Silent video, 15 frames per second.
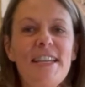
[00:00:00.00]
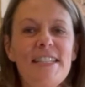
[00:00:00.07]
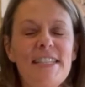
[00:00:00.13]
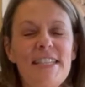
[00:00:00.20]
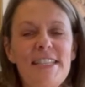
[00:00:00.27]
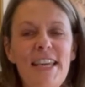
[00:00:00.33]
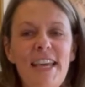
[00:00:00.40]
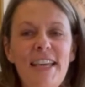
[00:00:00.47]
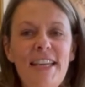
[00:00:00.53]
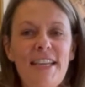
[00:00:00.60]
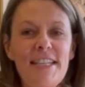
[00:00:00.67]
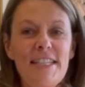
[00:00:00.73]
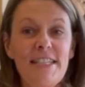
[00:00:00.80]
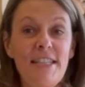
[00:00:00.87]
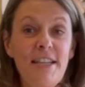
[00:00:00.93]
Today
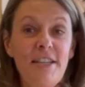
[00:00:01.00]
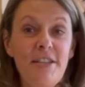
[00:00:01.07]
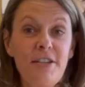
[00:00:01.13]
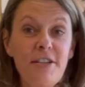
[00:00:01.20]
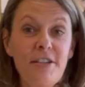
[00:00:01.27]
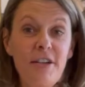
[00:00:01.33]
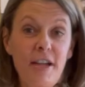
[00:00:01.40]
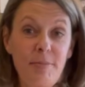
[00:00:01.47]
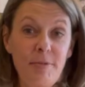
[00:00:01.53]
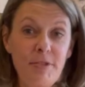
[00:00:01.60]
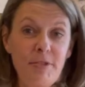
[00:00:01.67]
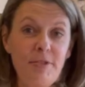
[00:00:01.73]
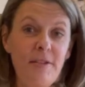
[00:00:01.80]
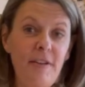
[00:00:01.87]
is another episode